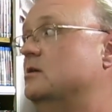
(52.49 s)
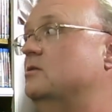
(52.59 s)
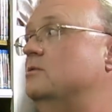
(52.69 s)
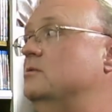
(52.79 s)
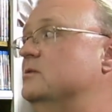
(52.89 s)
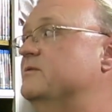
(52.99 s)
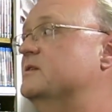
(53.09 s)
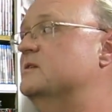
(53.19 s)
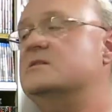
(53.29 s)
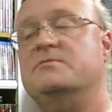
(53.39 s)
all of
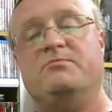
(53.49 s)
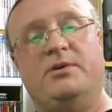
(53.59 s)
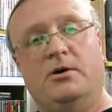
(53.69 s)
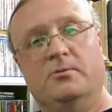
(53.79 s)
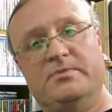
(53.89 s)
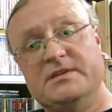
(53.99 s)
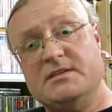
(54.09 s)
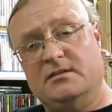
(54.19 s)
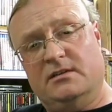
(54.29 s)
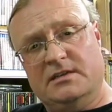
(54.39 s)
these pulp
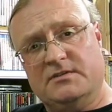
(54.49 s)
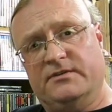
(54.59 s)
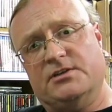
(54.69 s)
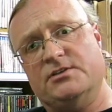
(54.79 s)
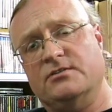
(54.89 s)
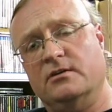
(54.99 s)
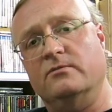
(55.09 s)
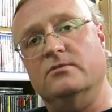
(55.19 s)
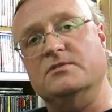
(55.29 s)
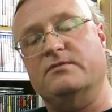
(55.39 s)
science fiction
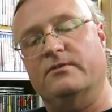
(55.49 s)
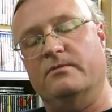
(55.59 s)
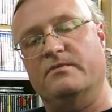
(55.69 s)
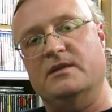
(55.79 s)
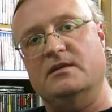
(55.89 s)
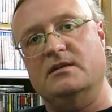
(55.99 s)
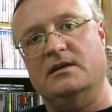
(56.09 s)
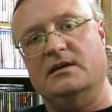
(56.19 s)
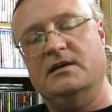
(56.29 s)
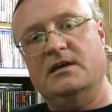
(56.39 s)
novels from
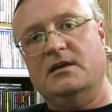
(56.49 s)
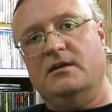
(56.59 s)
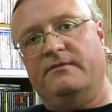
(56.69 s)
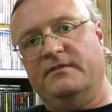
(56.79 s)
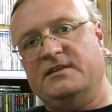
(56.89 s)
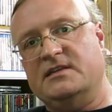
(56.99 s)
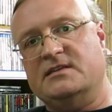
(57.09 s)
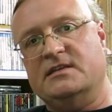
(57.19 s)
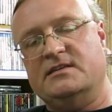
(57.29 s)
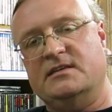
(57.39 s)
the 50s,
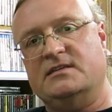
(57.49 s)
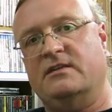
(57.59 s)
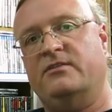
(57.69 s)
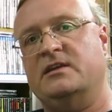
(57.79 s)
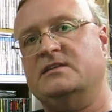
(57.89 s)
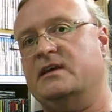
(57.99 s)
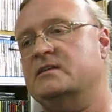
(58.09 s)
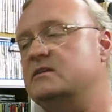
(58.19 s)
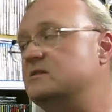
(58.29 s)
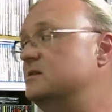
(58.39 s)
60s, 70s,
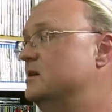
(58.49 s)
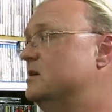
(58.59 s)
80s,